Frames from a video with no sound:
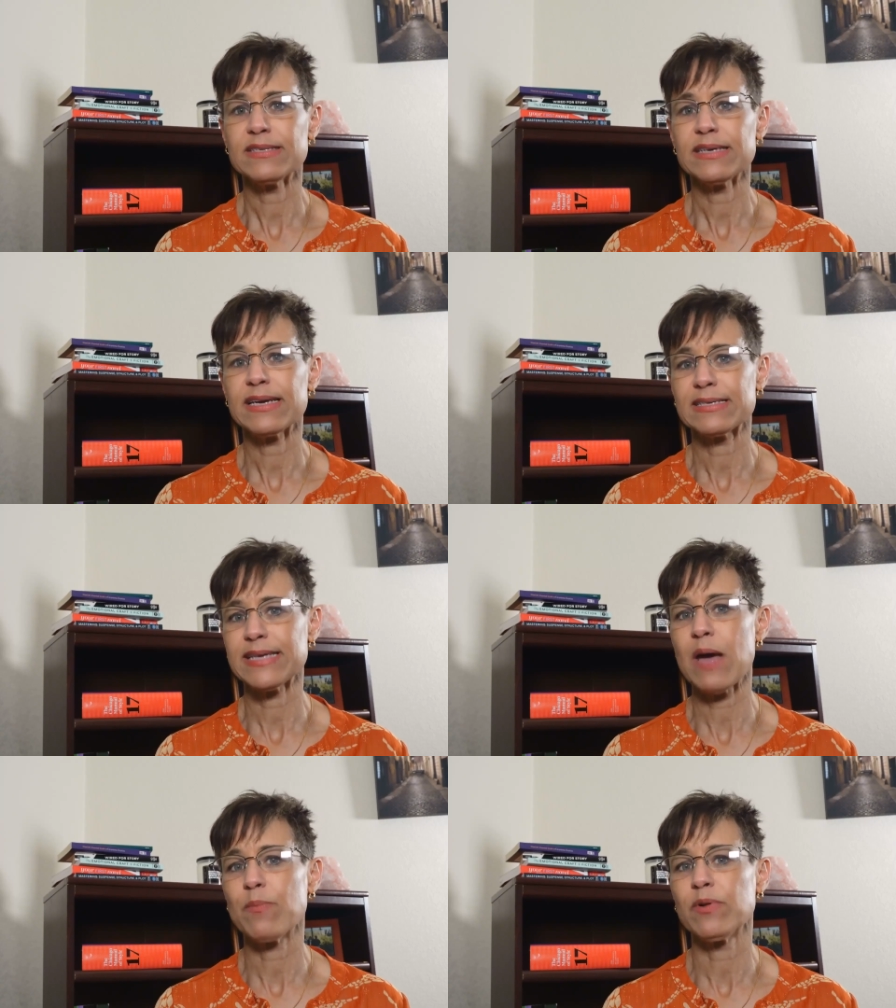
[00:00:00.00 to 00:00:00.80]

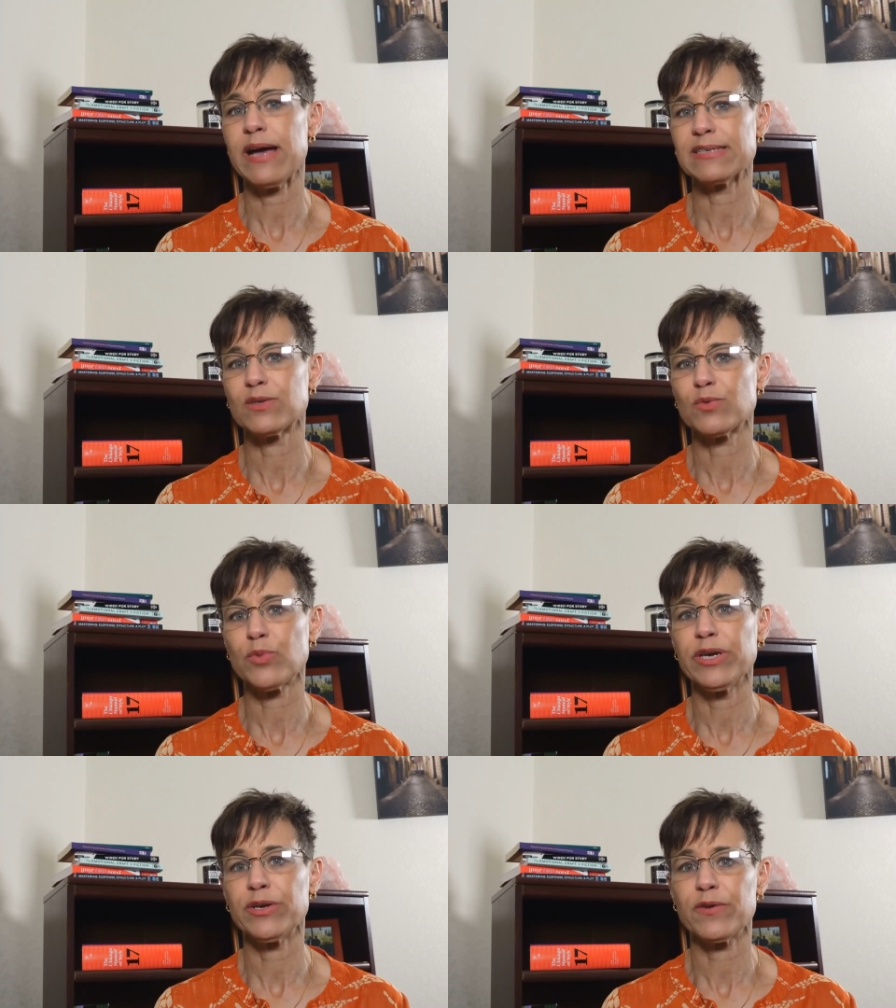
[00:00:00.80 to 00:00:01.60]
example, as a
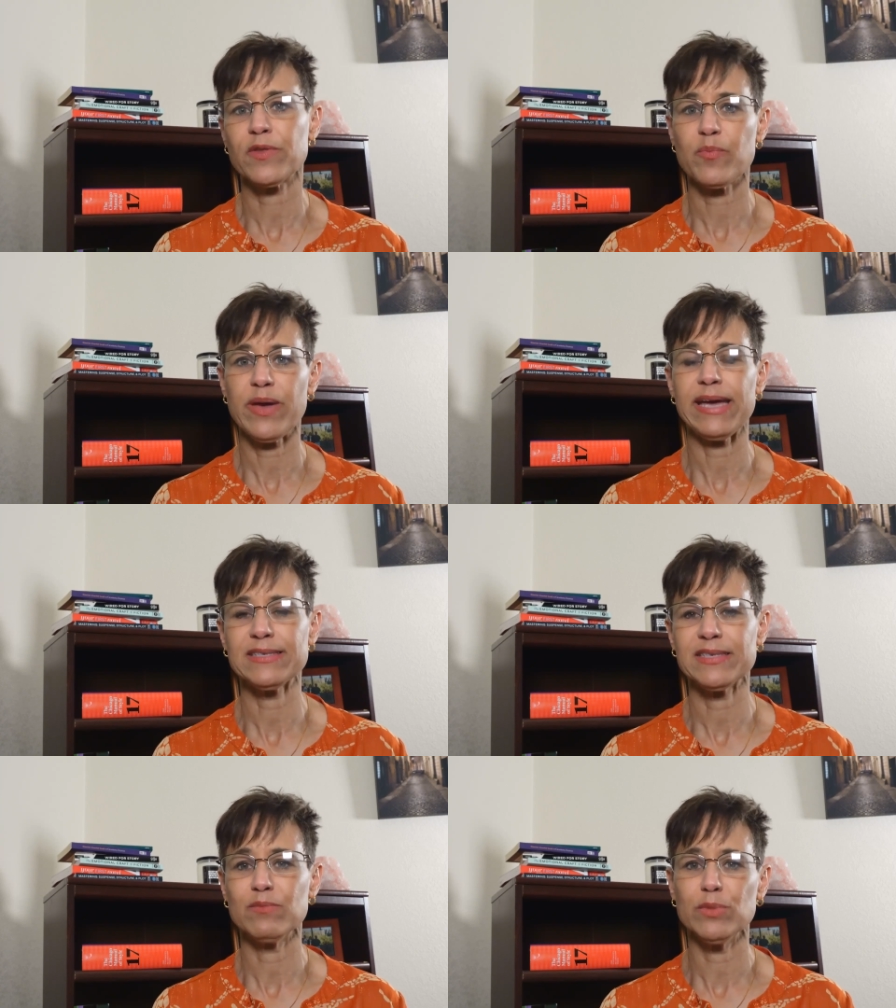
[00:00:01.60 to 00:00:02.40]
reader, the
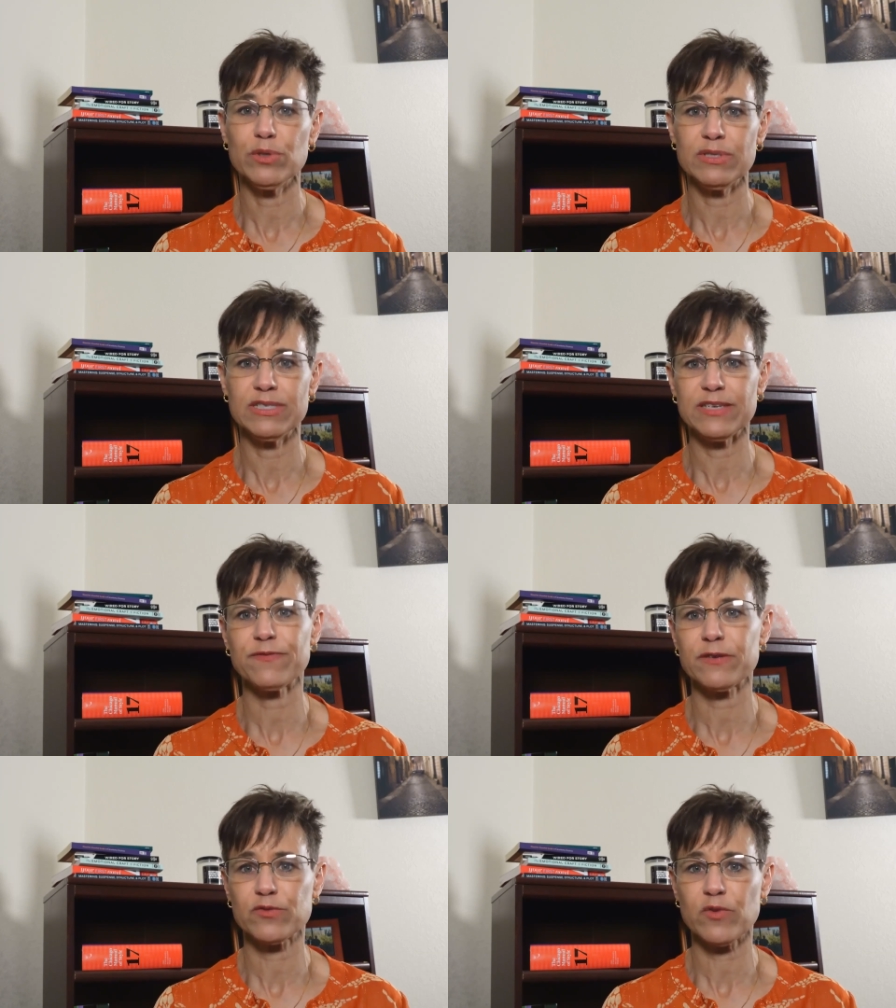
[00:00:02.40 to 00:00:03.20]
pace and mood
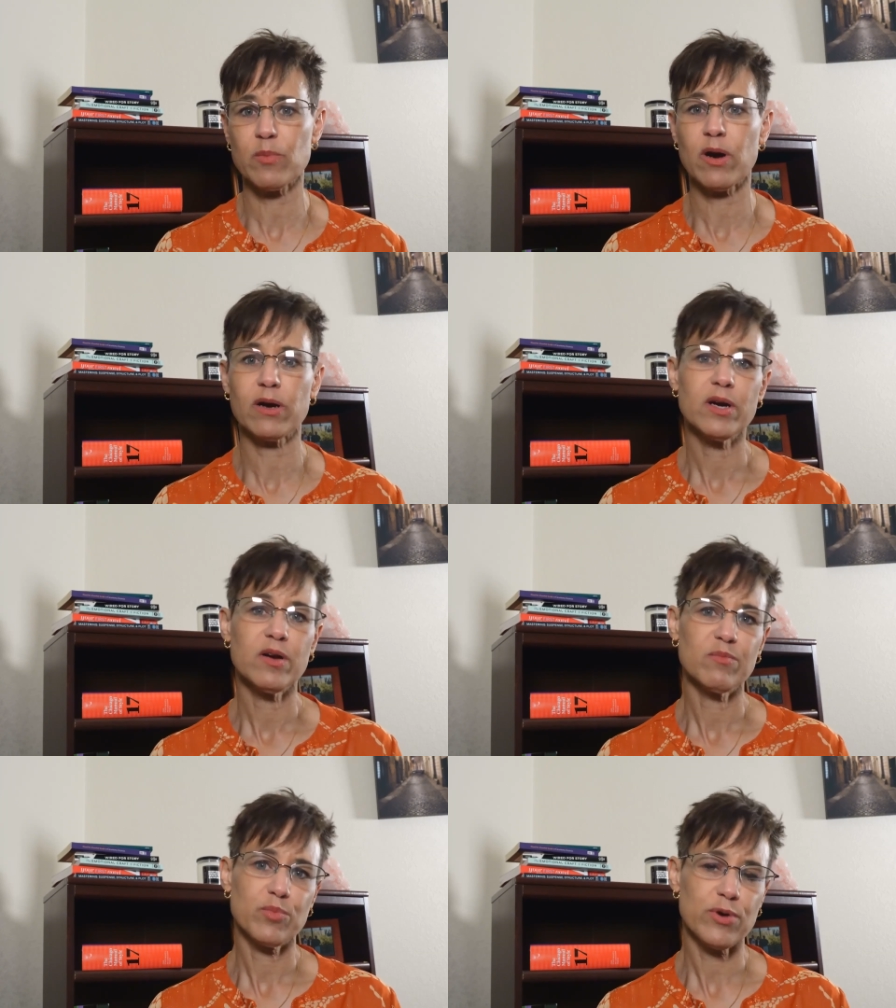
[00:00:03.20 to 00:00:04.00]
differs from our
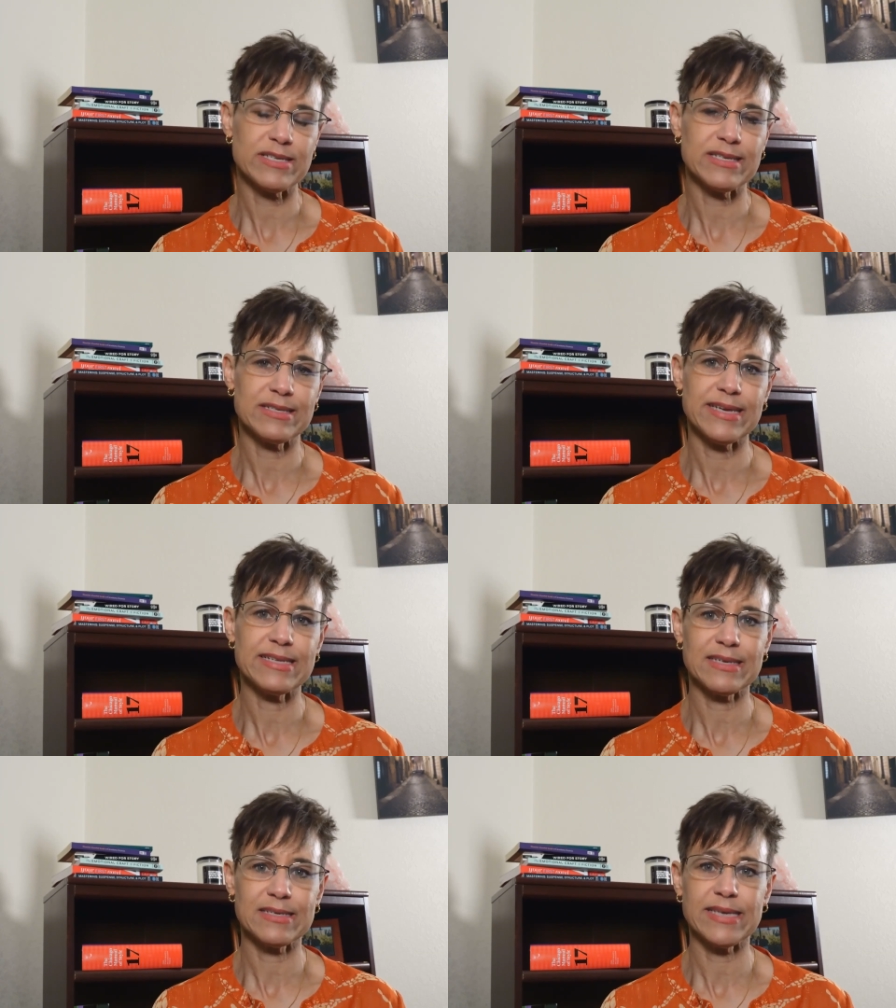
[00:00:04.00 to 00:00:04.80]
present
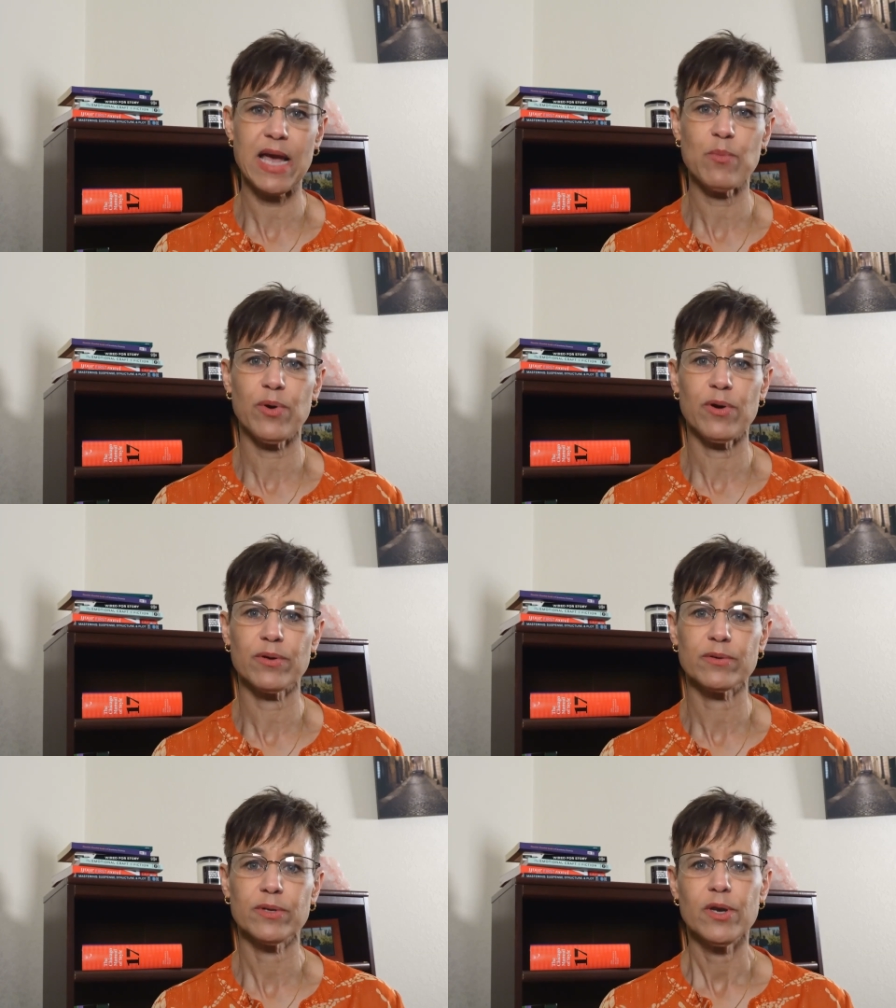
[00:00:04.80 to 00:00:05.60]
tense example.